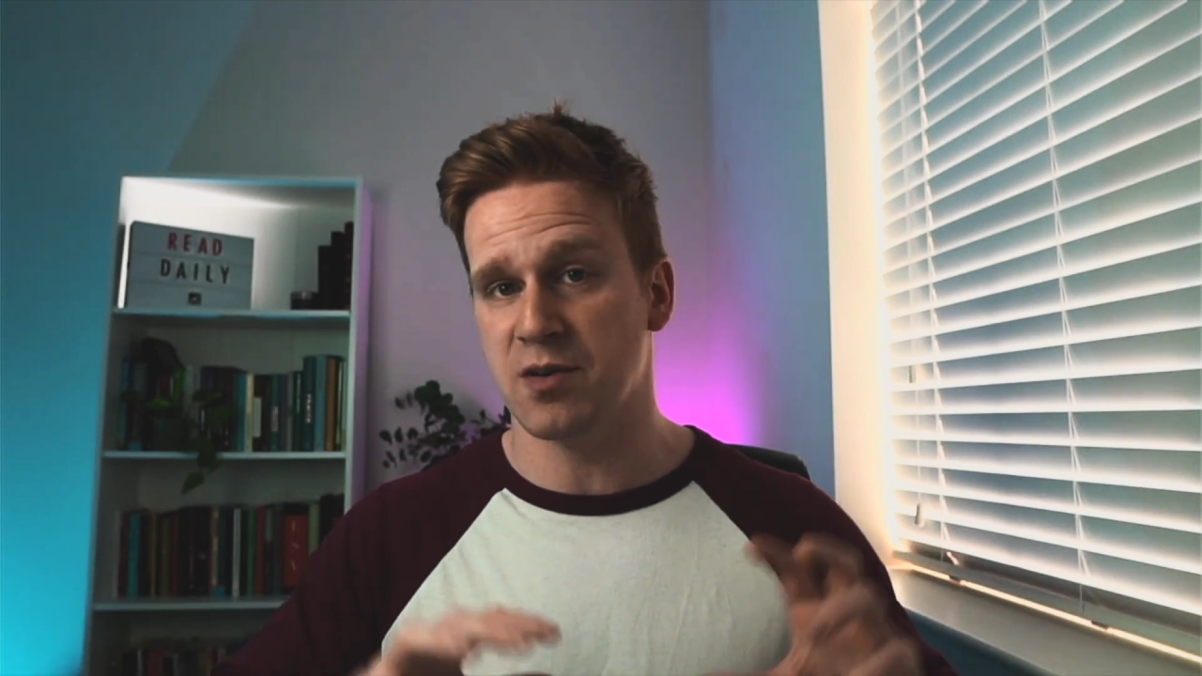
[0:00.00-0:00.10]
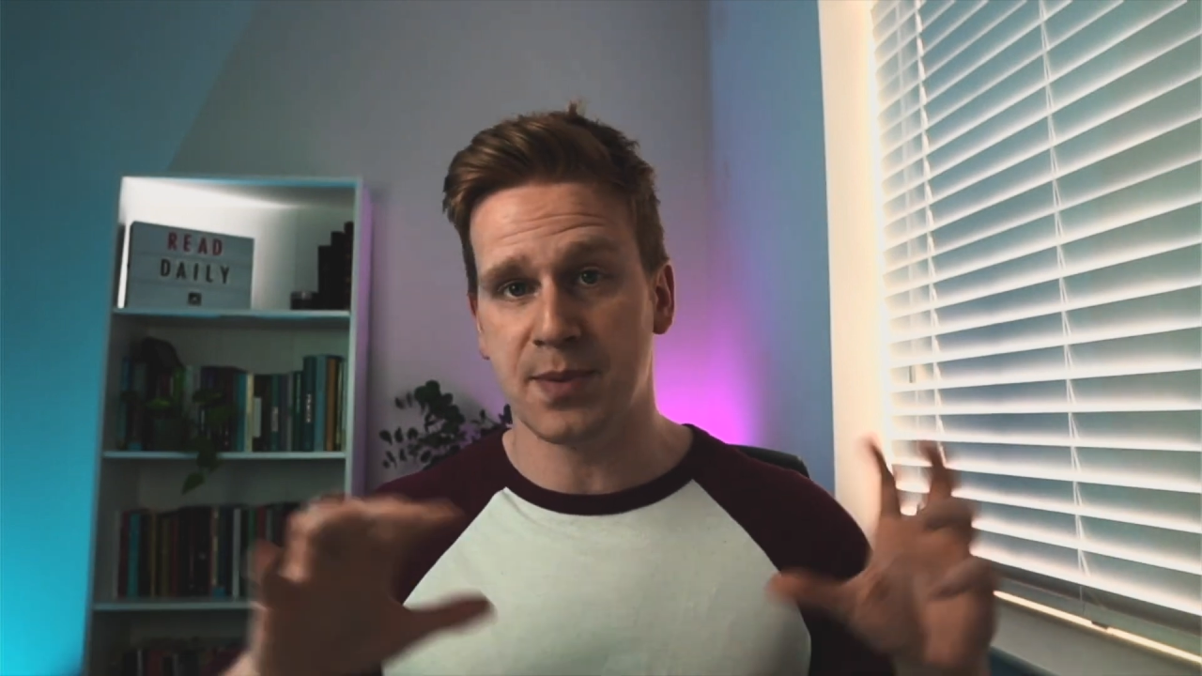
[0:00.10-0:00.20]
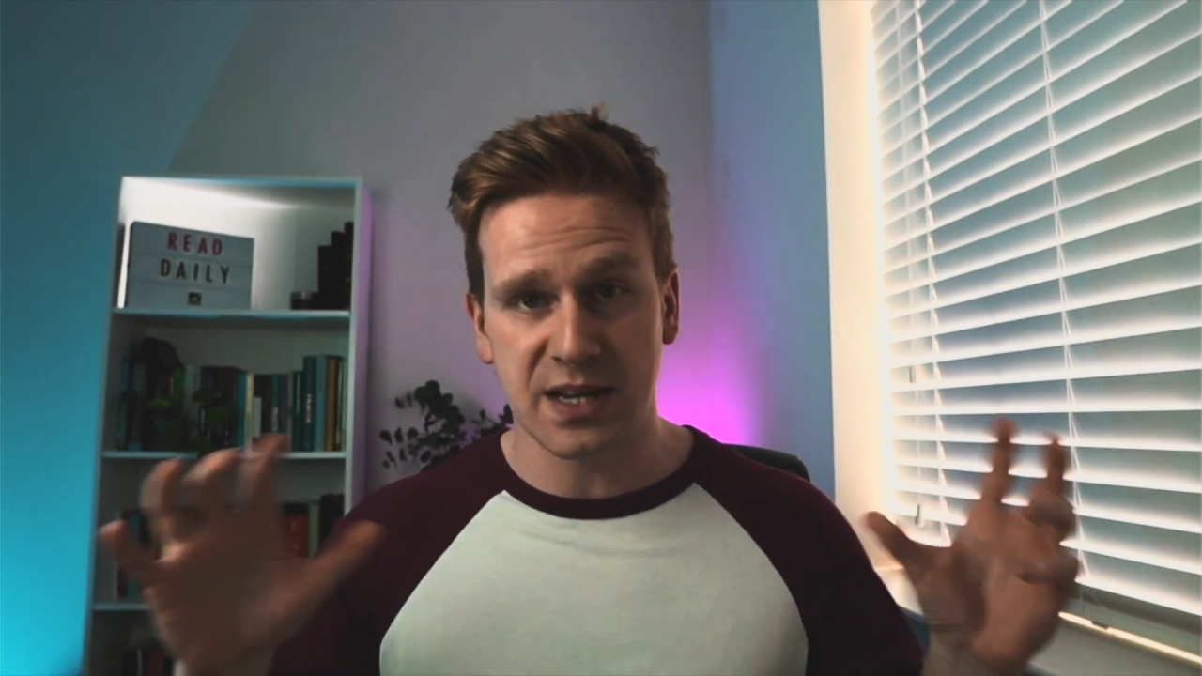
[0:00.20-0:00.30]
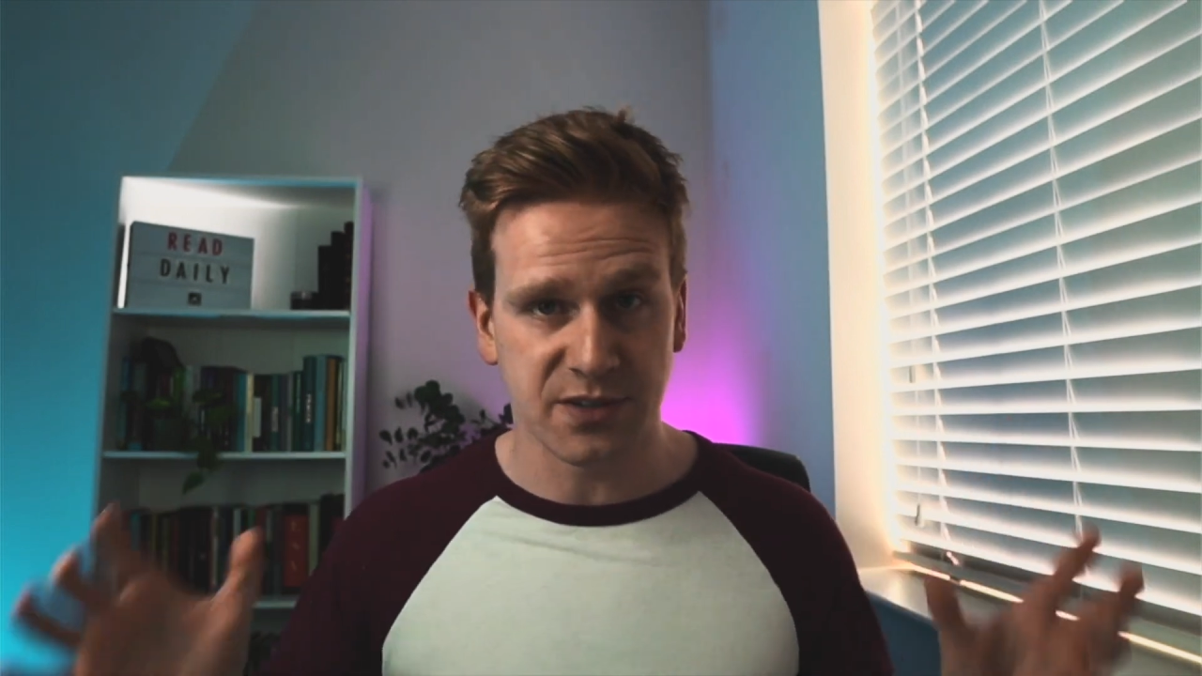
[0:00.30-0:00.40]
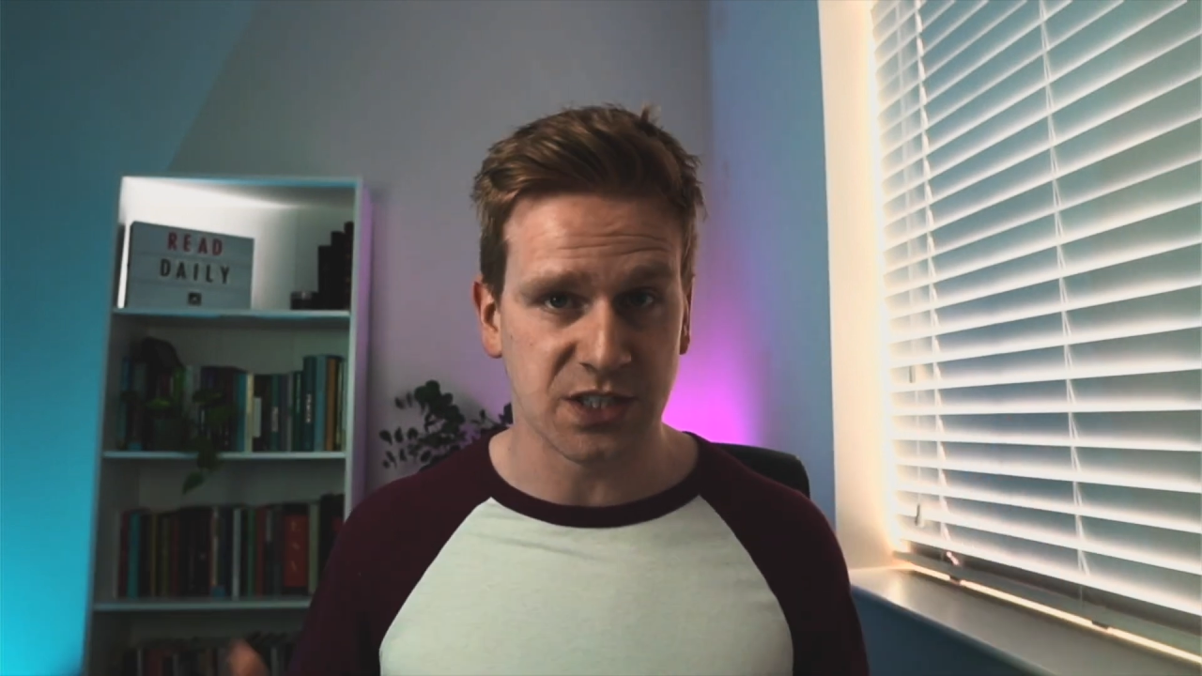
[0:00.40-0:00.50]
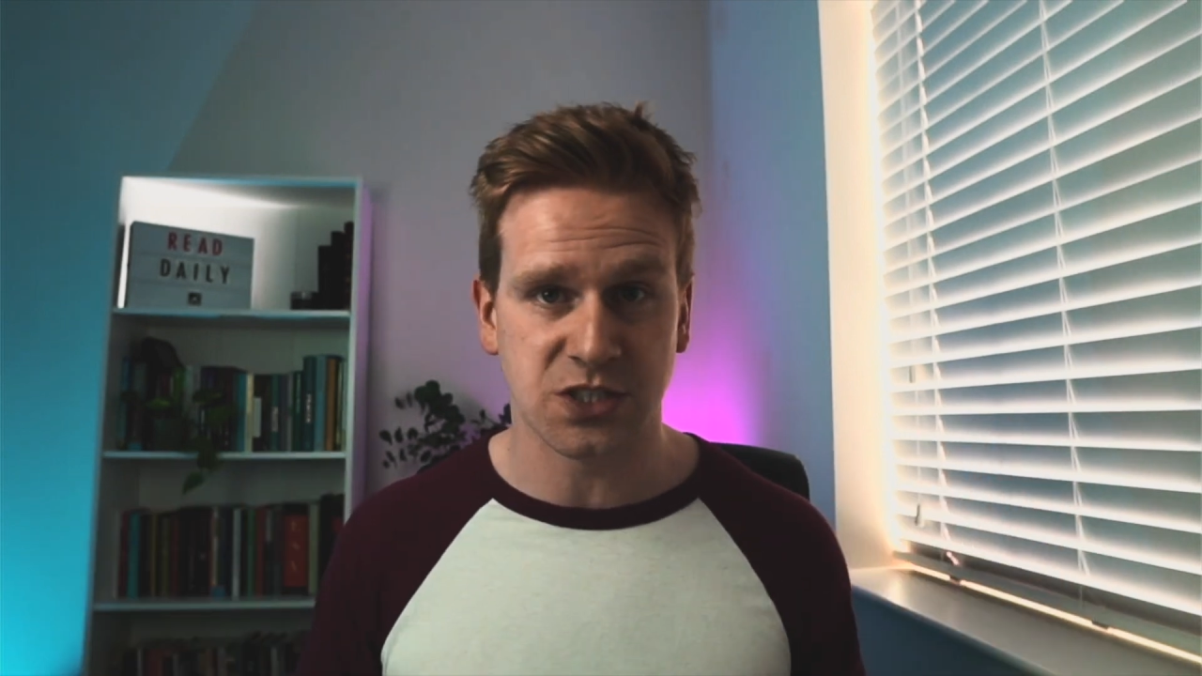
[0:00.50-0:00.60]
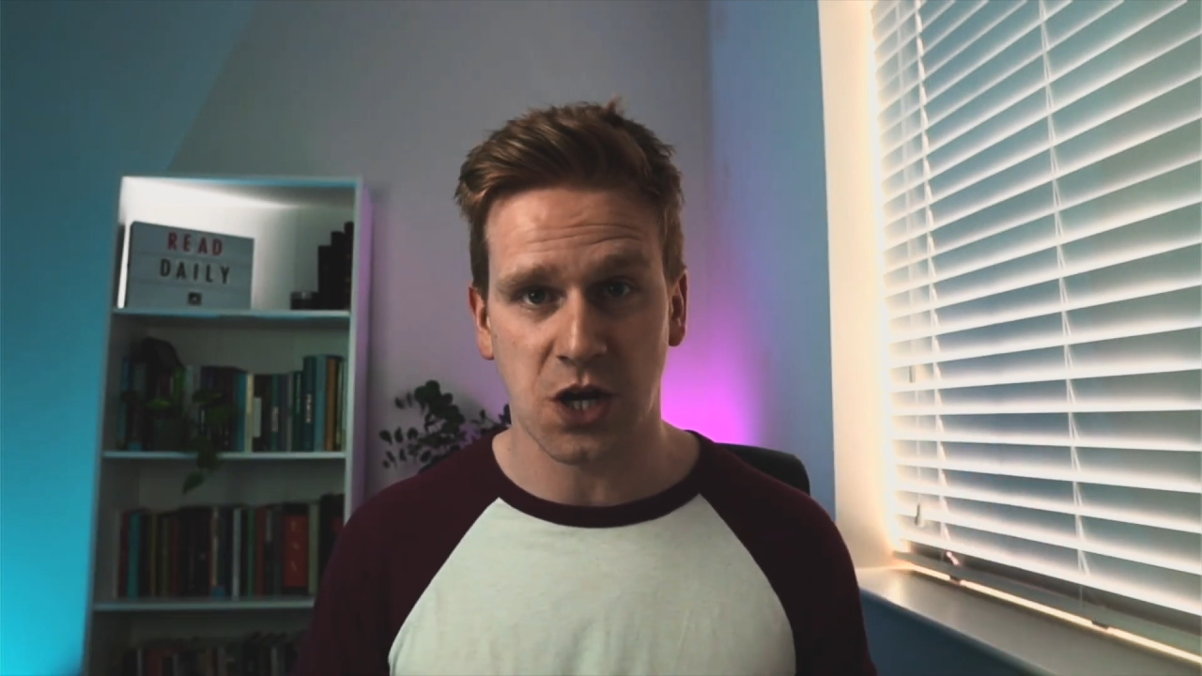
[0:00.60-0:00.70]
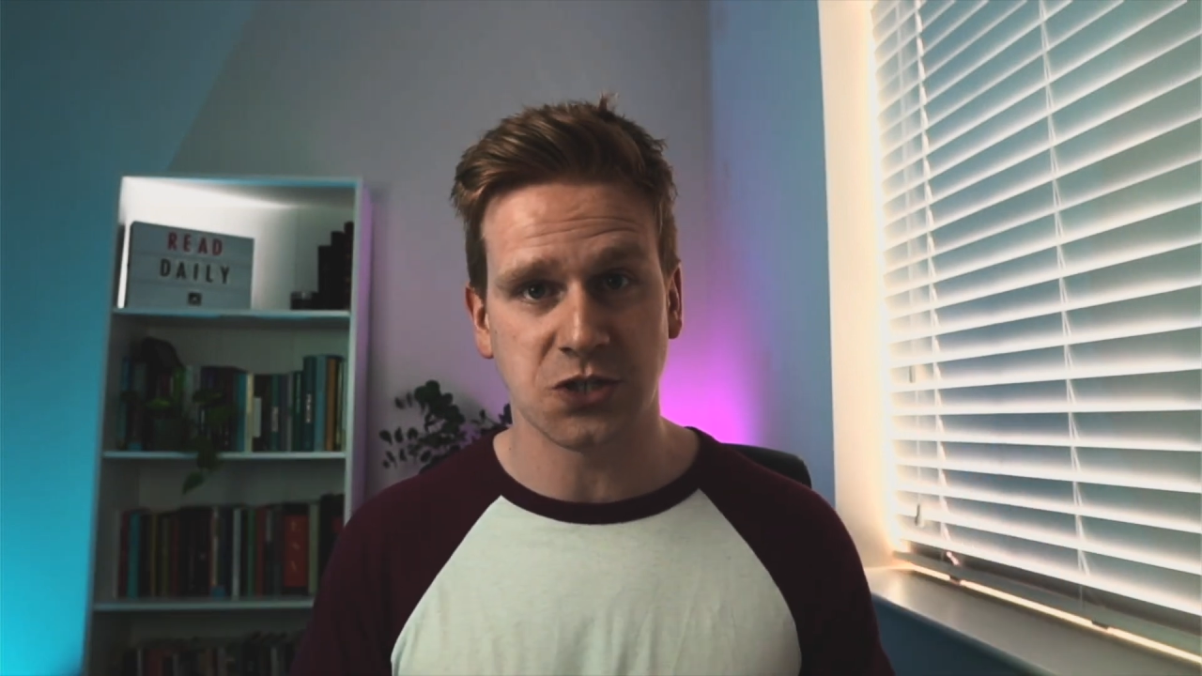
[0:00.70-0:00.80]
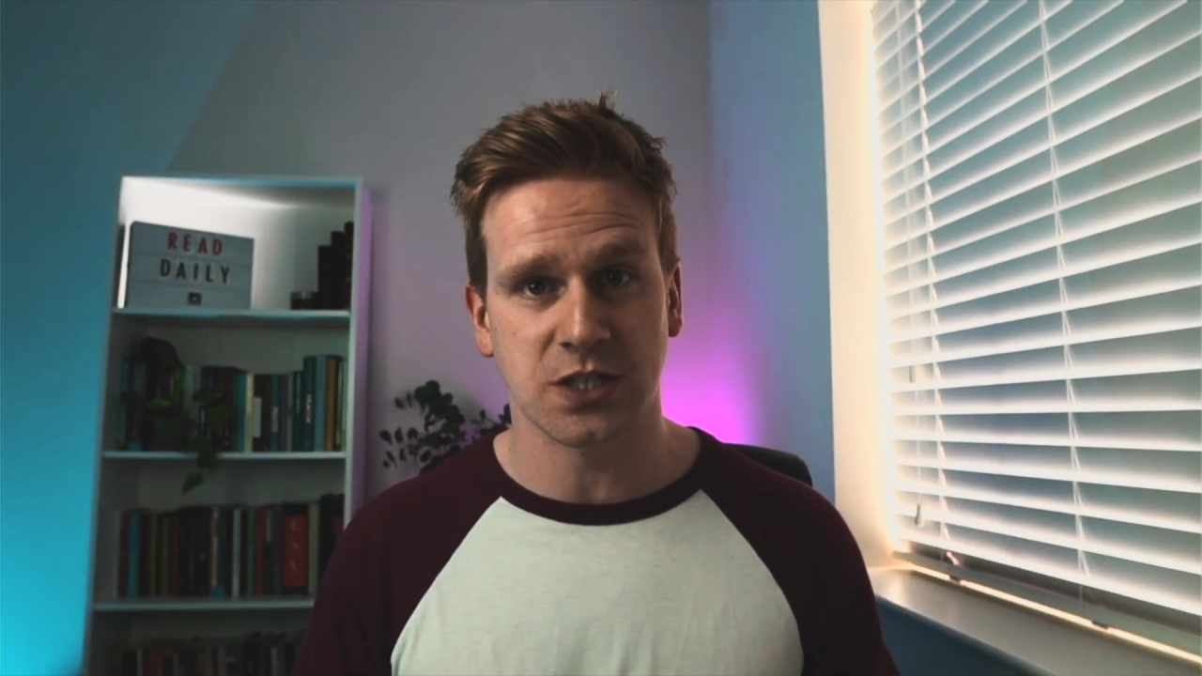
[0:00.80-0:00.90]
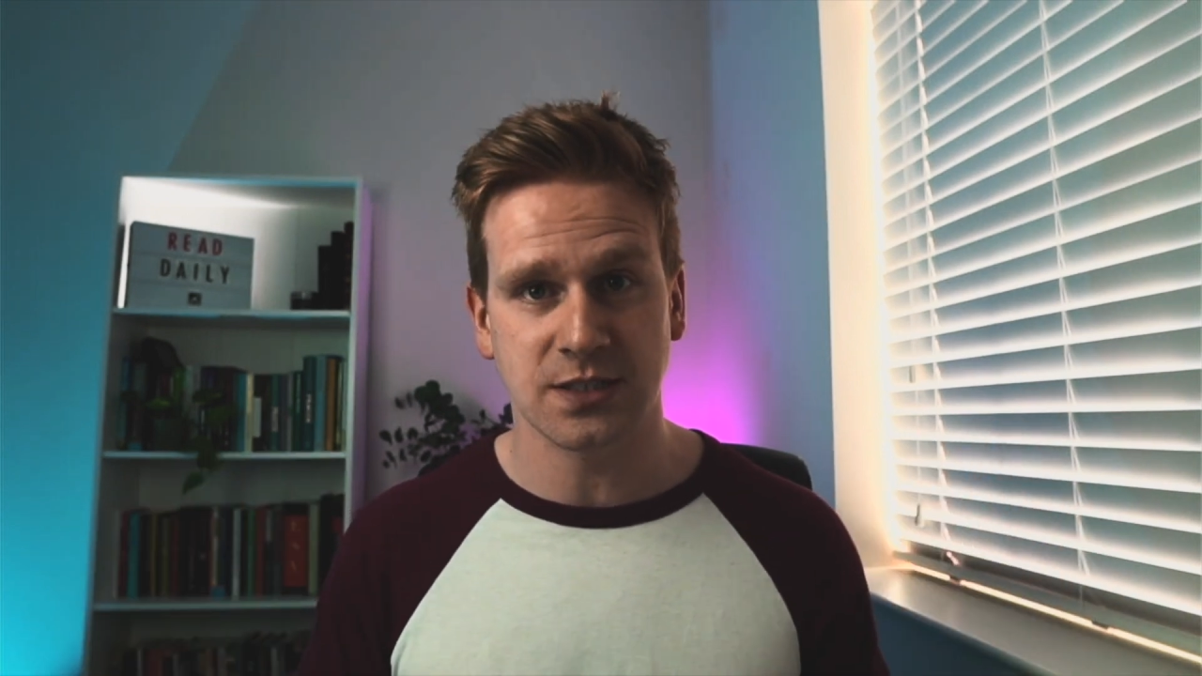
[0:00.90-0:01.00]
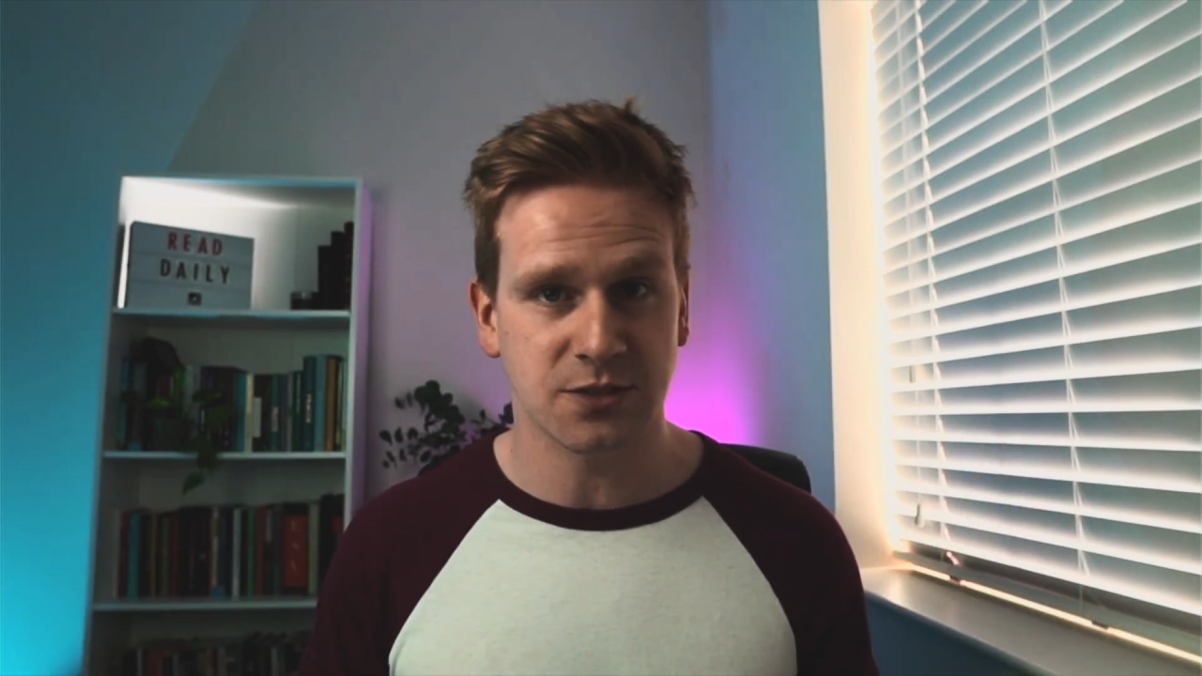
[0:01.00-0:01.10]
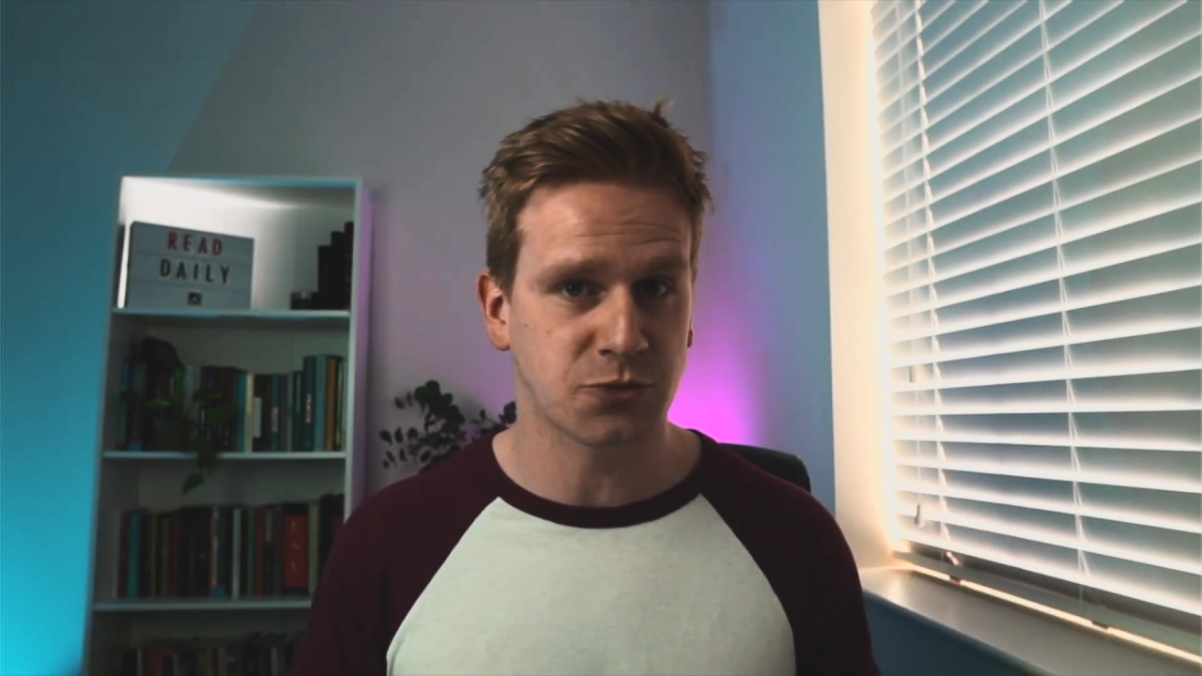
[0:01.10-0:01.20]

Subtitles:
a bit of a discussion,